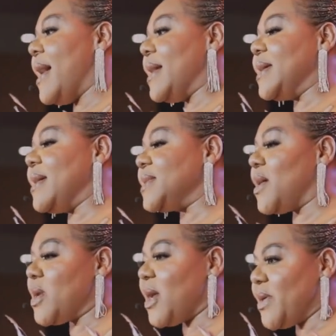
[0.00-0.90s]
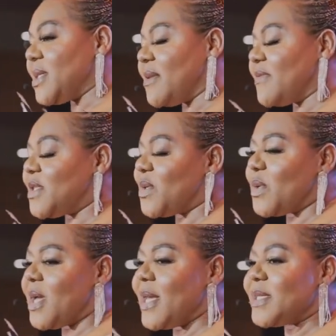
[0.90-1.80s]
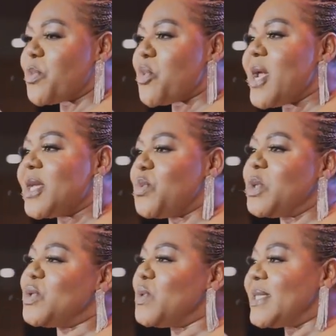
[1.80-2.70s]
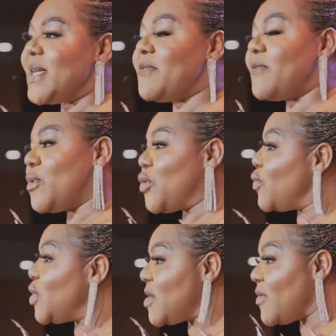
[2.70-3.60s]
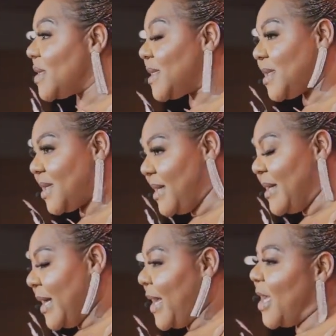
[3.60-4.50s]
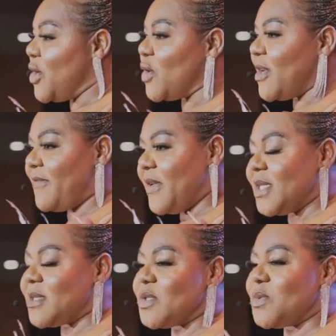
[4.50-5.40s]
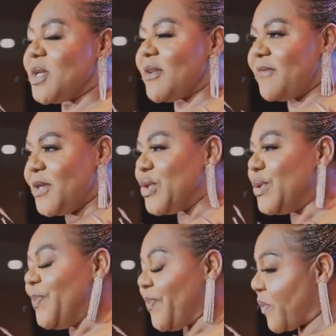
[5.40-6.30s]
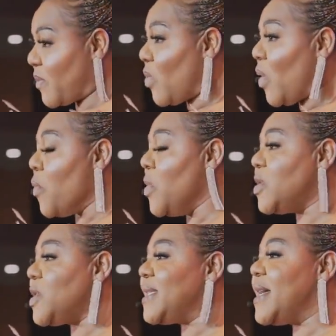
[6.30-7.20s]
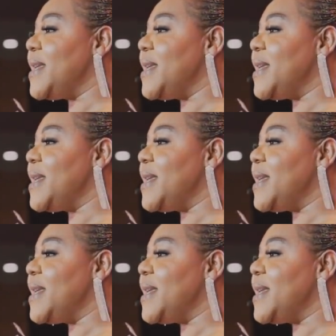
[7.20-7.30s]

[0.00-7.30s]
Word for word: as, as our narrative. So as a brand, we do stand for true generosity, and you're gonna feel it because we're gonna feed you. We also